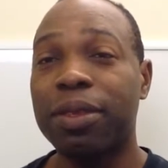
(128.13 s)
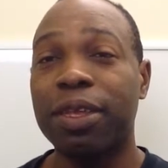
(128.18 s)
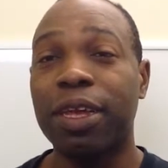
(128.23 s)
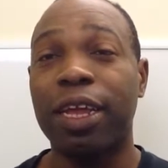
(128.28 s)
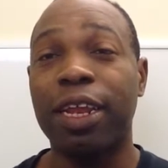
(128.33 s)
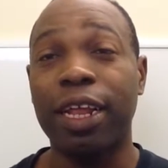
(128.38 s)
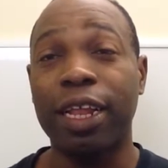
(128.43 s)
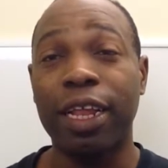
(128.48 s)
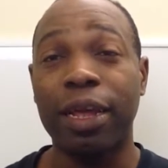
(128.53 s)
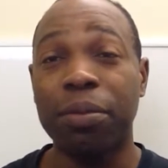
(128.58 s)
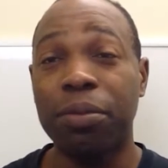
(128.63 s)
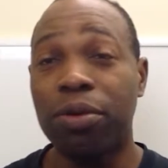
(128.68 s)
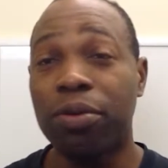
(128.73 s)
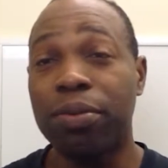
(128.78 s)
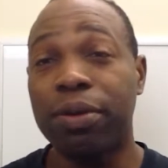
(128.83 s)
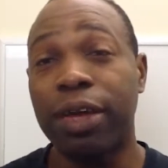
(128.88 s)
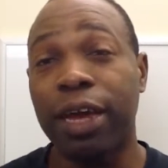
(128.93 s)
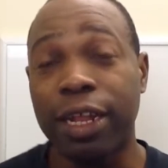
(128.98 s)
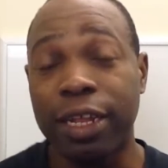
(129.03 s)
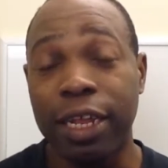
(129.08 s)
And
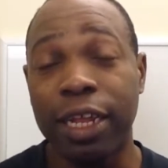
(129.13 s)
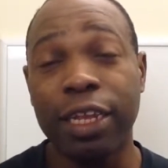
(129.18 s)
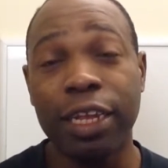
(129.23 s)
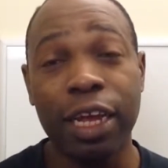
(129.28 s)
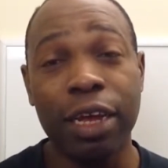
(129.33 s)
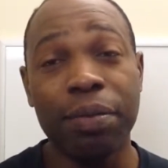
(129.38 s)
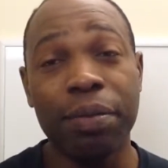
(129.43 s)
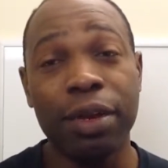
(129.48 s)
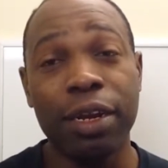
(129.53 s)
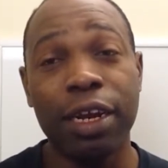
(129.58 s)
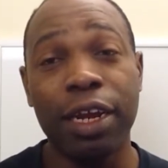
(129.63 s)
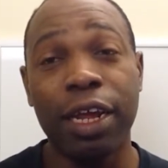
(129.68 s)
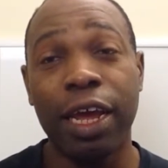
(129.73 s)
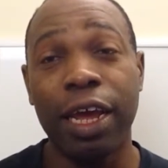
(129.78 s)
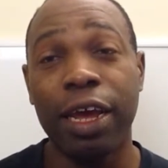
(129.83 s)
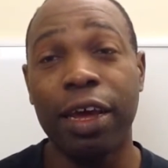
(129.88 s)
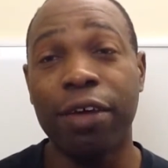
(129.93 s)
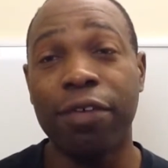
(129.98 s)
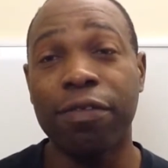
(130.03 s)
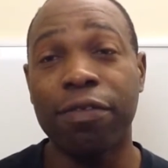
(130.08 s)
at that time I didn't
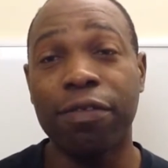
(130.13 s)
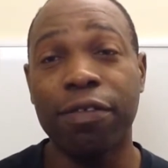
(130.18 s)
have